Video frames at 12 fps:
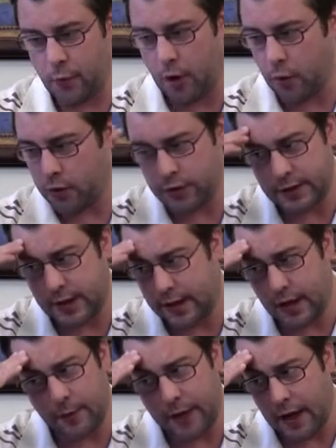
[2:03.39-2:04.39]
what we're seeing
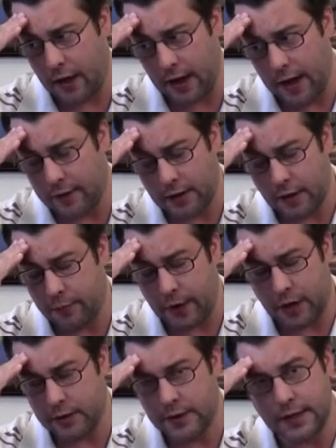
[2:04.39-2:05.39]
coming out, having done
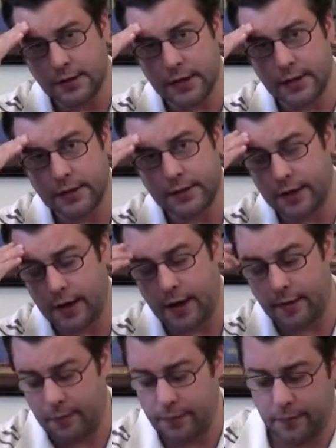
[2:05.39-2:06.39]
barrel tastings,
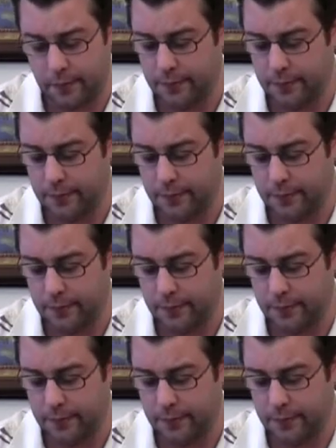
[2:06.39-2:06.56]
um,